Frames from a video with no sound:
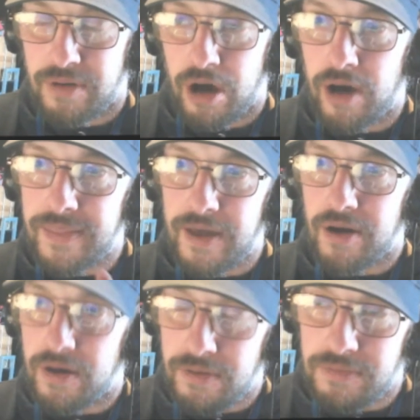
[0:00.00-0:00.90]
on their
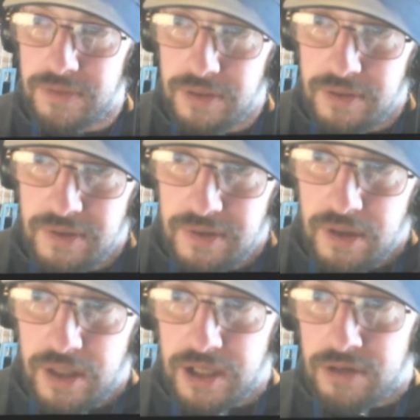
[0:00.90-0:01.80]
own
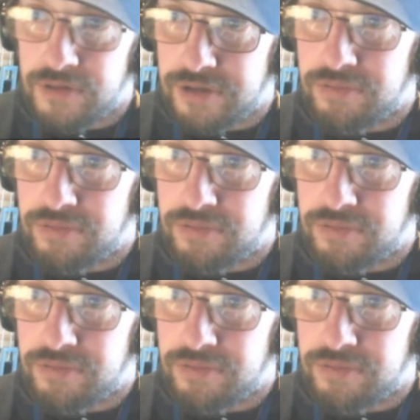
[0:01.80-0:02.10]
they don't do a